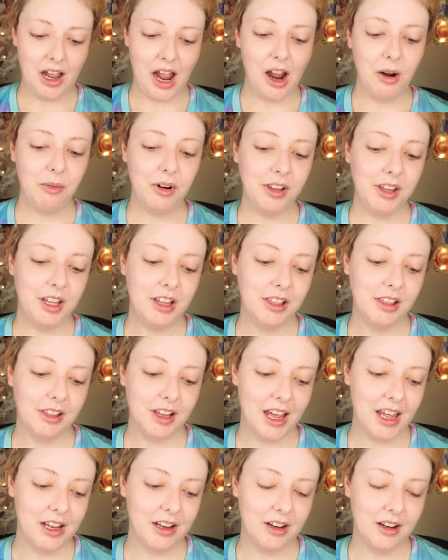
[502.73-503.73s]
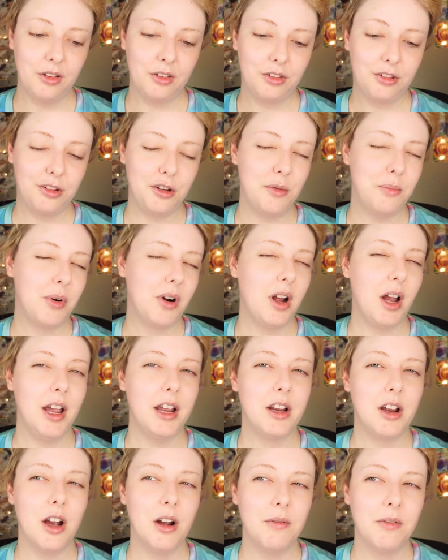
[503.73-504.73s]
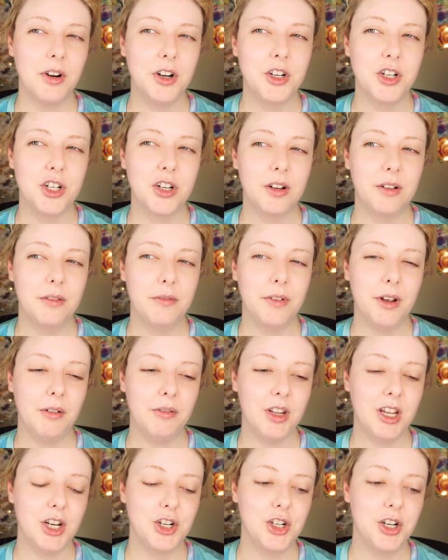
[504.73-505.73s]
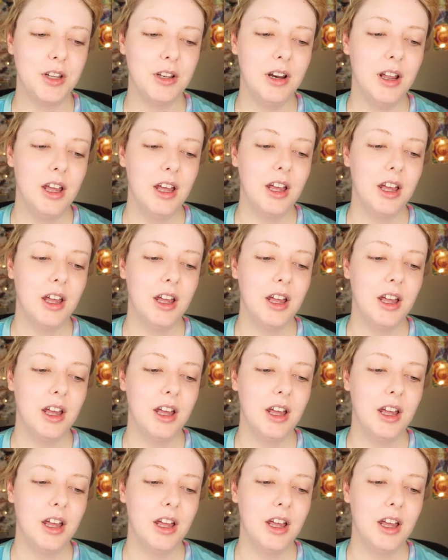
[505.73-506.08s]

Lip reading: I really like super high coverage foundation,